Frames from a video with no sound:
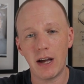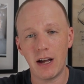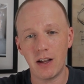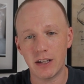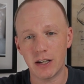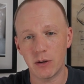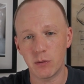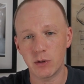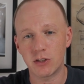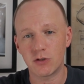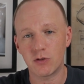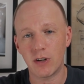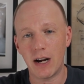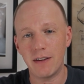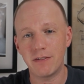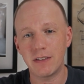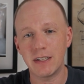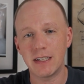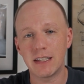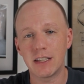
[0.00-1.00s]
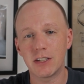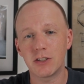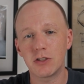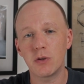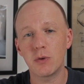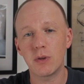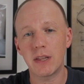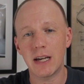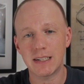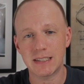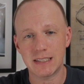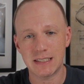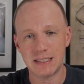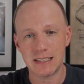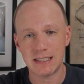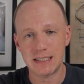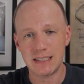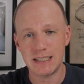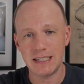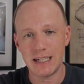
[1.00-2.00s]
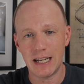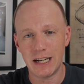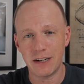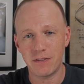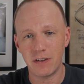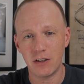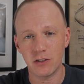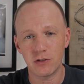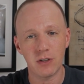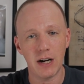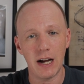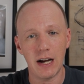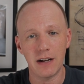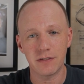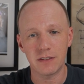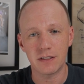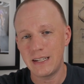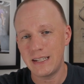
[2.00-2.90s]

Elliot was drafted in the 2016 NFL Draft.